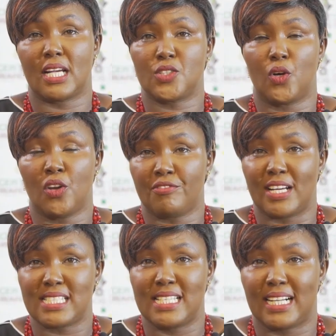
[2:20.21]
Let us, all
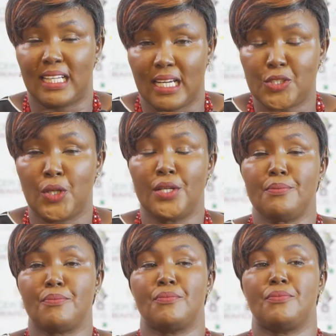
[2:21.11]
of us, take an
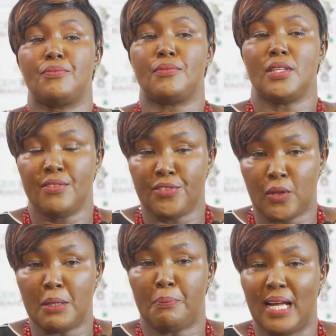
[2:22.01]
action.
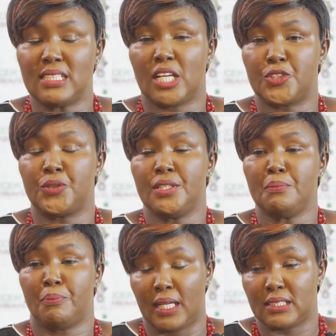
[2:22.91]
If you can plant a
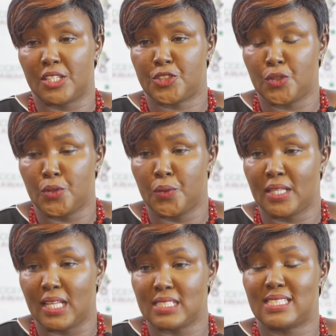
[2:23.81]
tree, plant a tree
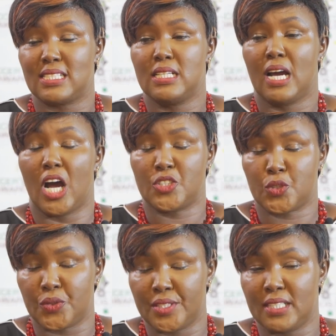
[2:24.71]
knowing that
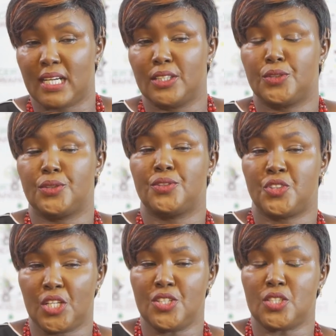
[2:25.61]
a tree can
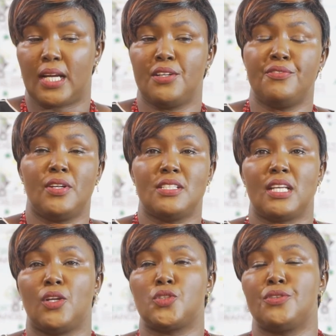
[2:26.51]
change, can
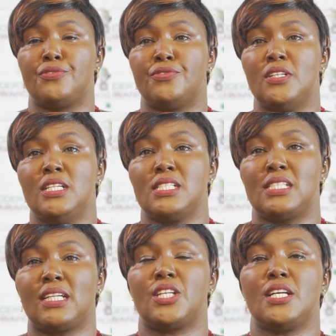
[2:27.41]
influence a lot of
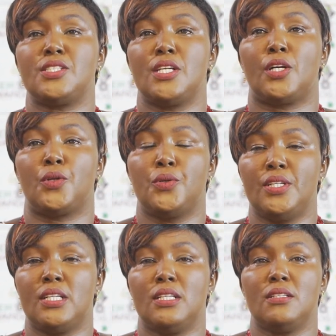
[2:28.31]
sectors,
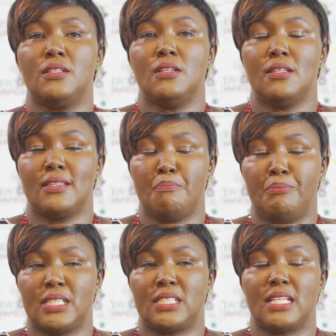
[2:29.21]
including
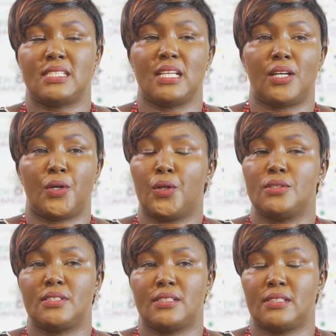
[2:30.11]
the better
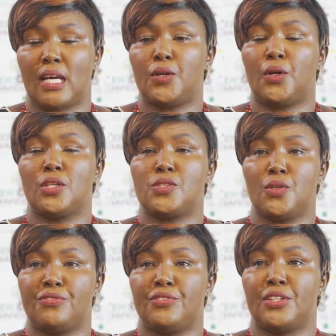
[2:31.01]

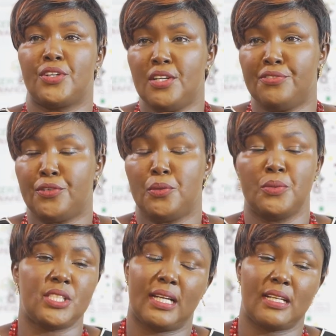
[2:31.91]
cycles of uh,
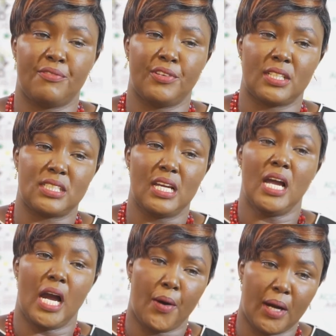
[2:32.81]
rainfall, which can
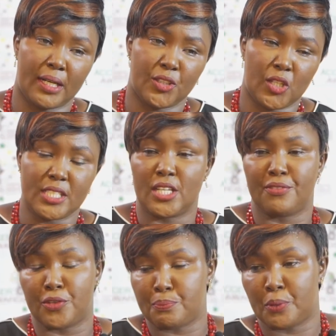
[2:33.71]
affect our
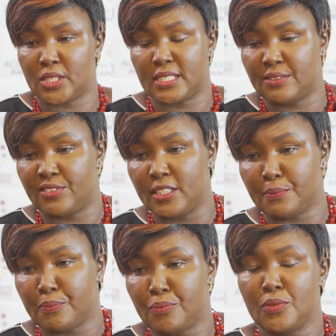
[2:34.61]
agriculture positively.